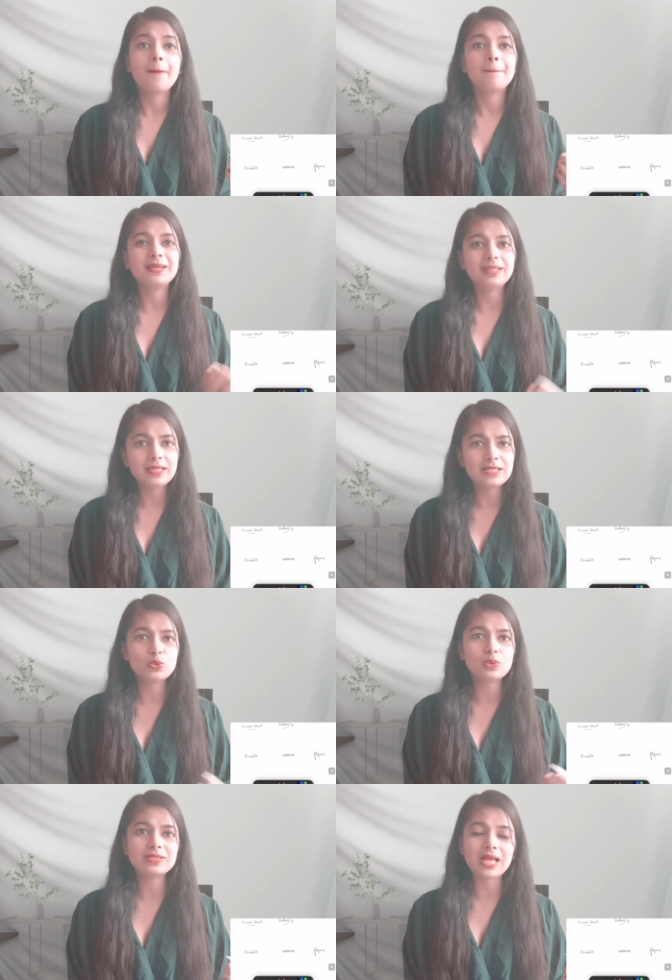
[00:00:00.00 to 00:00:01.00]
But these
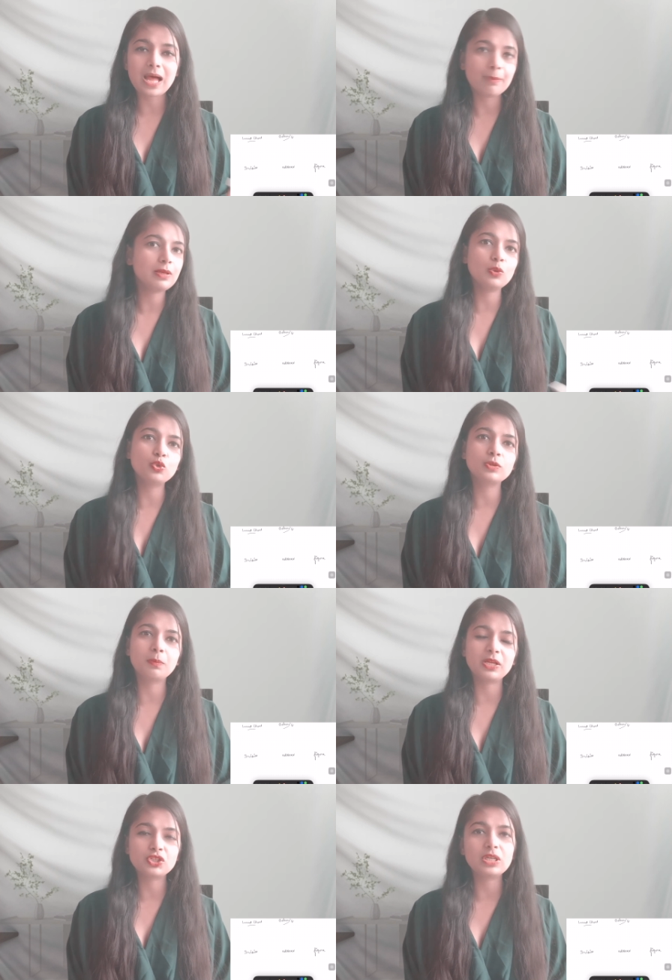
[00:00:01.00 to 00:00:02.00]
tools are being used
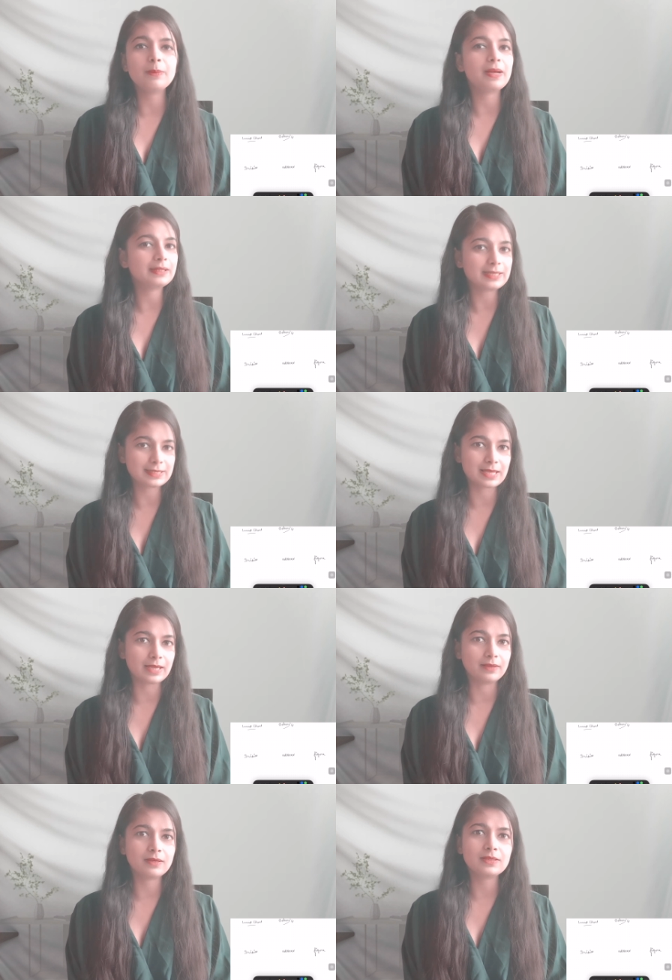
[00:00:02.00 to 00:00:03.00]
majorly by the
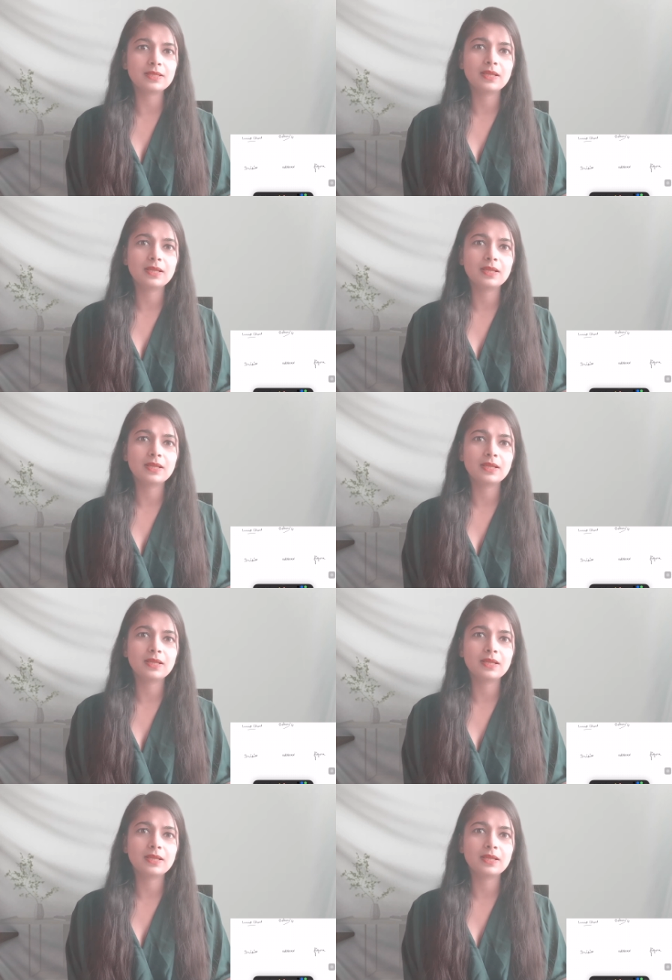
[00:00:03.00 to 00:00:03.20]
designers